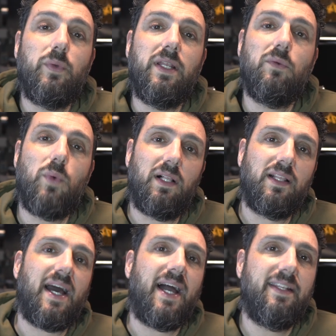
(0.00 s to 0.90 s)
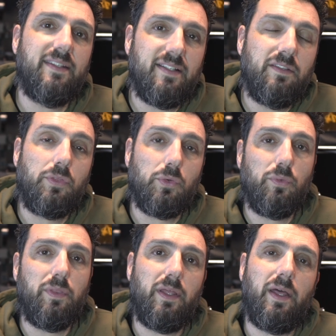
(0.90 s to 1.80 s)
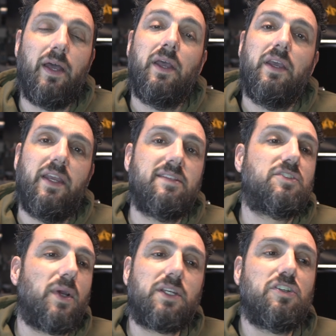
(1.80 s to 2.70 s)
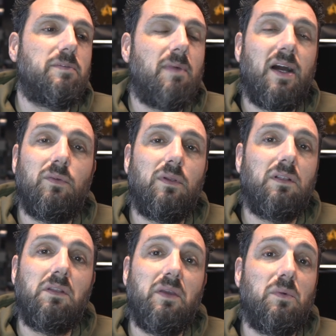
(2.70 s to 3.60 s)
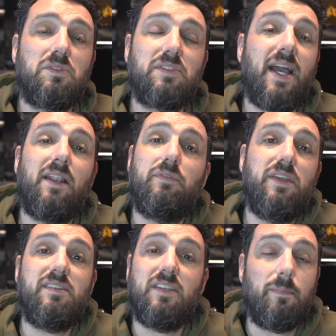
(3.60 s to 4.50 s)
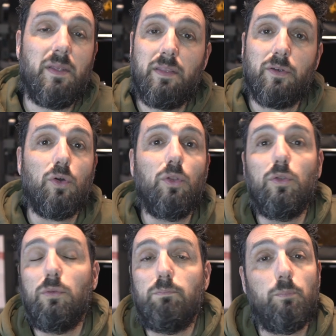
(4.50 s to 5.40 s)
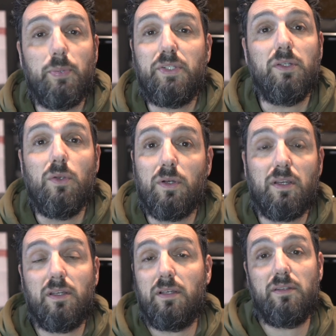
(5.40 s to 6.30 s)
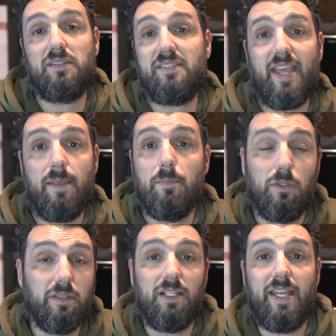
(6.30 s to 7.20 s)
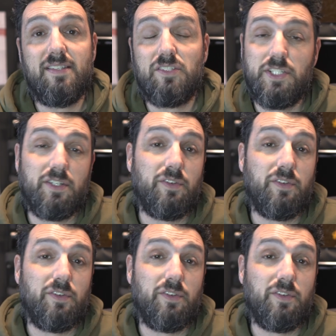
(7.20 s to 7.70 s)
really well guided through the instruction manual. It was kind of easy. I mean, they're all pretty look the same. All the lasers and